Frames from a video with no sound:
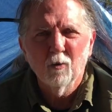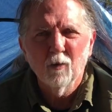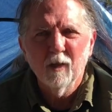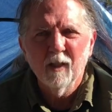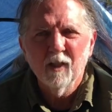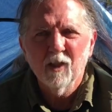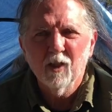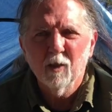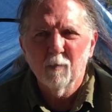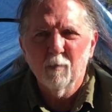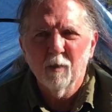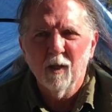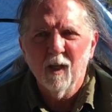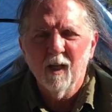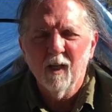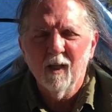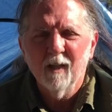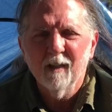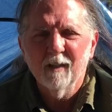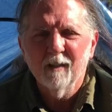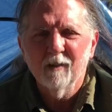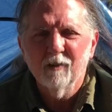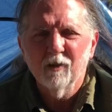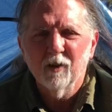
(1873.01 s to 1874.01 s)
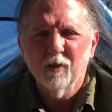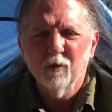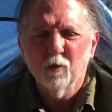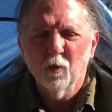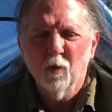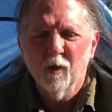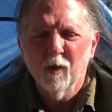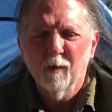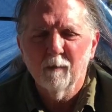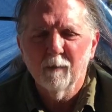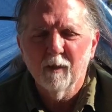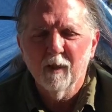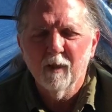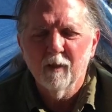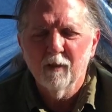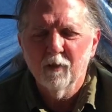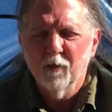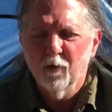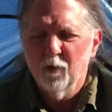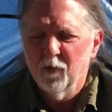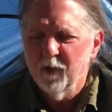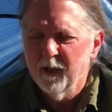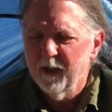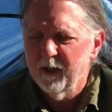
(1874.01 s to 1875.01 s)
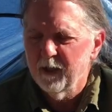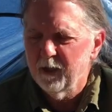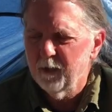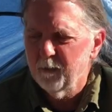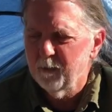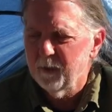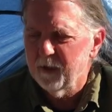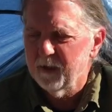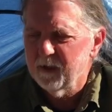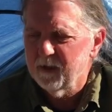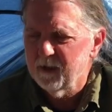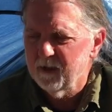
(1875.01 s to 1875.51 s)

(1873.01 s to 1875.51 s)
resupply and just what I'm going to do there. But